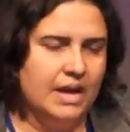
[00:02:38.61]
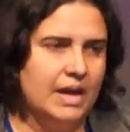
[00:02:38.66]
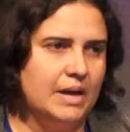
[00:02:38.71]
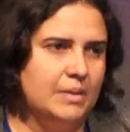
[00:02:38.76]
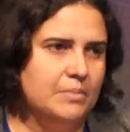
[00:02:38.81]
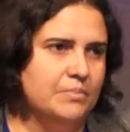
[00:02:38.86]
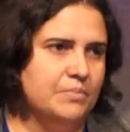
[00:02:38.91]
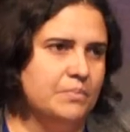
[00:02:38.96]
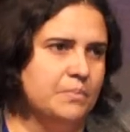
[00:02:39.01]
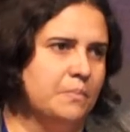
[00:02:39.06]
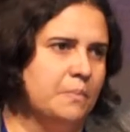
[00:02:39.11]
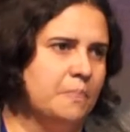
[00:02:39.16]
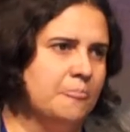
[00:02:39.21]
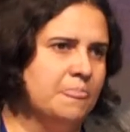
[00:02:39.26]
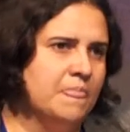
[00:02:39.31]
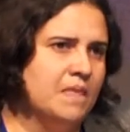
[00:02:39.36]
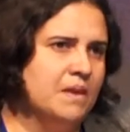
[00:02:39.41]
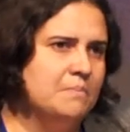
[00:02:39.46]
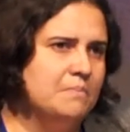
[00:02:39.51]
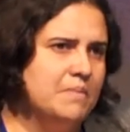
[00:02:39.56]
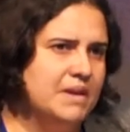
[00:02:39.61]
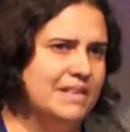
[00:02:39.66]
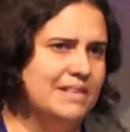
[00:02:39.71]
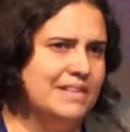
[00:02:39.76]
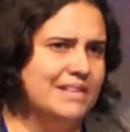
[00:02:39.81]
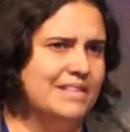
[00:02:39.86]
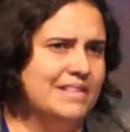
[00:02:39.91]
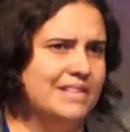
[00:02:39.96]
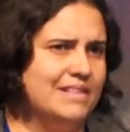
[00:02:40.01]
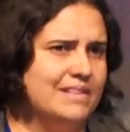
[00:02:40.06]

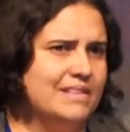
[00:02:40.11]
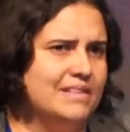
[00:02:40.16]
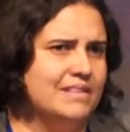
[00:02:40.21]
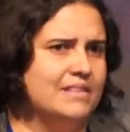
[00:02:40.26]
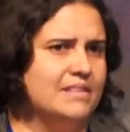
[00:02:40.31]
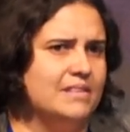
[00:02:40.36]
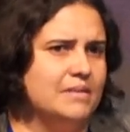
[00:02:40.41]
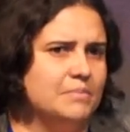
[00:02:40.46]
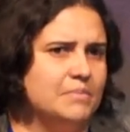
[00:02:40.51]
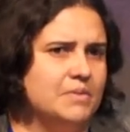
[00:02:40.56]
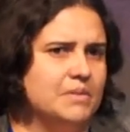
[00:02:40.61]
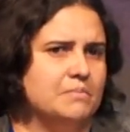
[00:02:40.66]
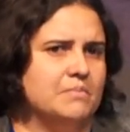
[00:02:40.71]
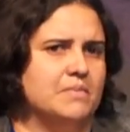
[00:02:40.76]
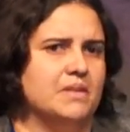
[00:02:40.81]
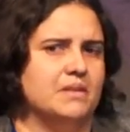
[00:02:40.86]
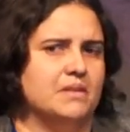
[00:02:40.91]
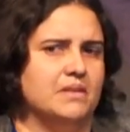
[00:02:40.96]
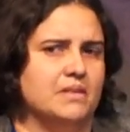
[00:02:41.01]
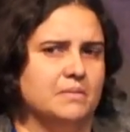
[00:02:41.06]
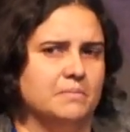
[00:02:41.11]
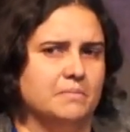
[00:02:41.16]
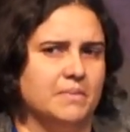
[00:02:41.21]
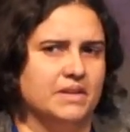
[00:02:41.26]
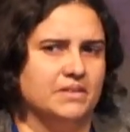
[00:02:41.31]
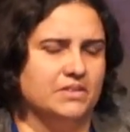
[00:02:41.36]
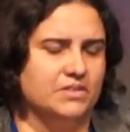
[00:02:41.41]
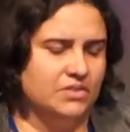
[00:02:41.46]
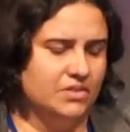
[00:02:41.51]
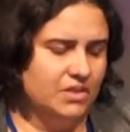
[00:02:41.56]
means that this is a symptom that is
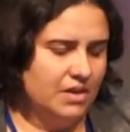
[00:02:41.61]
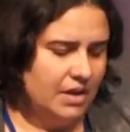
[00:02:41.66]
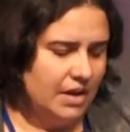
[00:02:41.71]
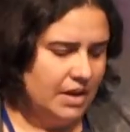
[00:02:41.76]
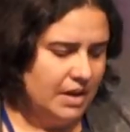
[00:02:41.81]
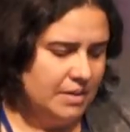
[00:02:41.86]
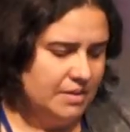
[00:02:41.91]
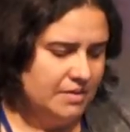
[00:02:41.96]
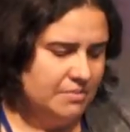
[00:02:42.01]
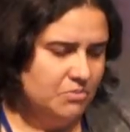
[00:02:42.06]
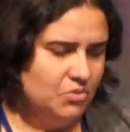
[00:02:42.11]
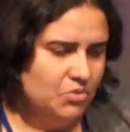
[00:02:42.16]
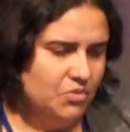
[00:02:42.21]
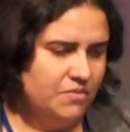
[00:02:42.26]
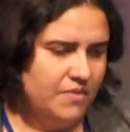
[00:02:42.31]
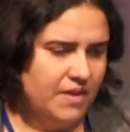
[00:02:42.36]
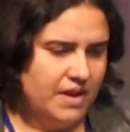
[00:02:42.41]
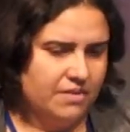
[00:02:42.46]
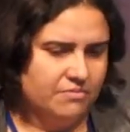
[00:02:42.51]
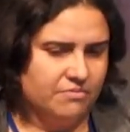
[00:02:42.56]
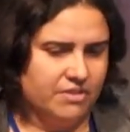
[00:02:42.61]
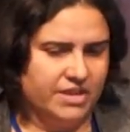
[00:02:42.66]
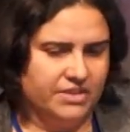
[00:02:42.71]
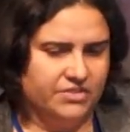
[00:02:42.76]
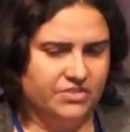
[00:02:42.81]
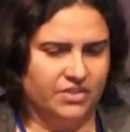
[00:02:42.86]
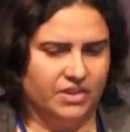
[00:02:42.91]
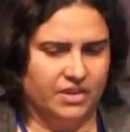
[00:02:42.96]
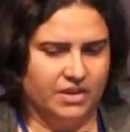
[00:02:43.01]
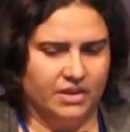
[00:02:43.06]
much more
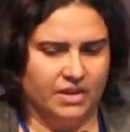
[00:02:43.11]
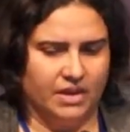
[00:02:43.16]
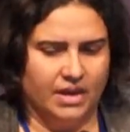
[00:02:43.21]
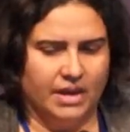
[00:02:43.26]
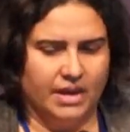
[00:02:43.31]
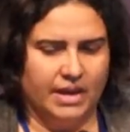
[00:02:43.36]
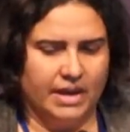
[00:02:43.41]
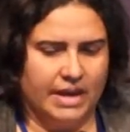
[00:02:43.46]
far-reaching